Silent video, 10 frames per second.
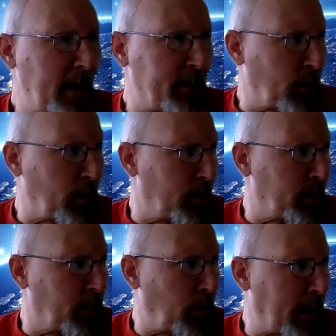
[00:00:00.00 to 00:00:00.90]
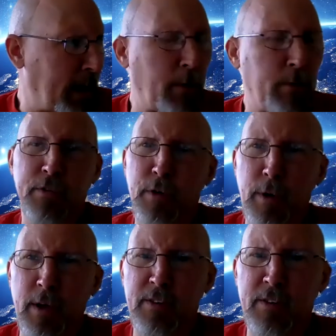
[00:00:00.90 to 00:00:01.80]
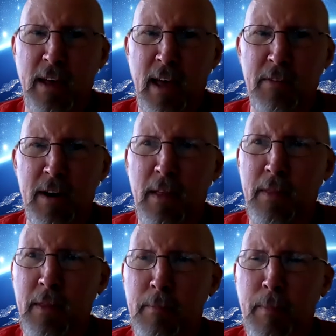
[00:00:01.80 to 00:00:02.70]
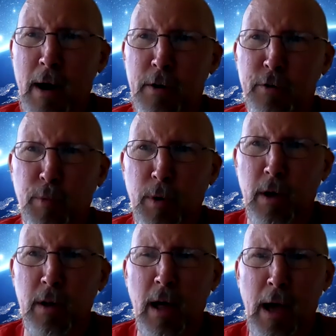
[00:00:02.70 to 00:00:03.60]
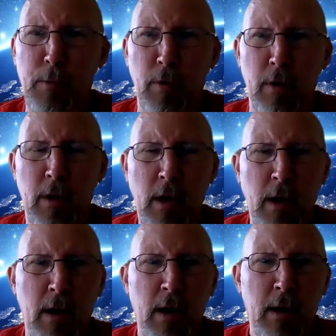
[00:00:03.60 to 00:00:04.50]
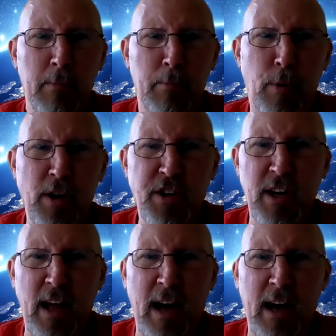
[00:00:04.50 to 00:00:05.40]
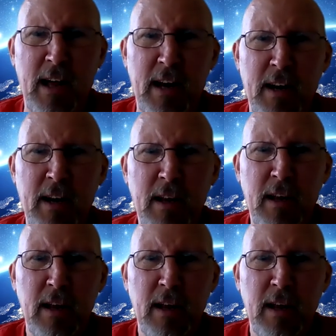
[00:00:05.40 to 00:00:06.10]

And so the way I was doing is I have it on the potter's wheel. I will brush it on.